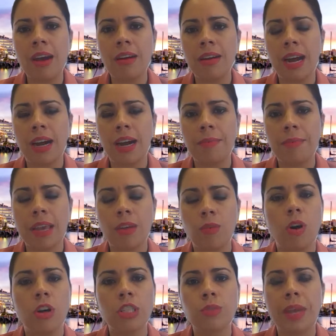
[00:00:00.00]
And
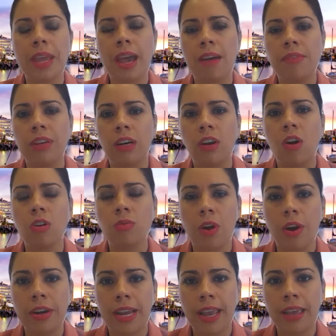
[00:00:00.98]
whilst we have a long
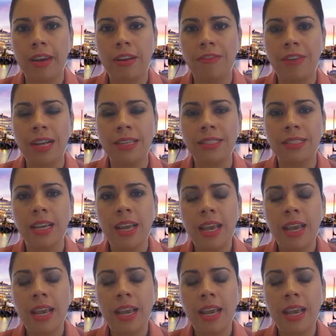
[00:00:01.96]
road ahead of us,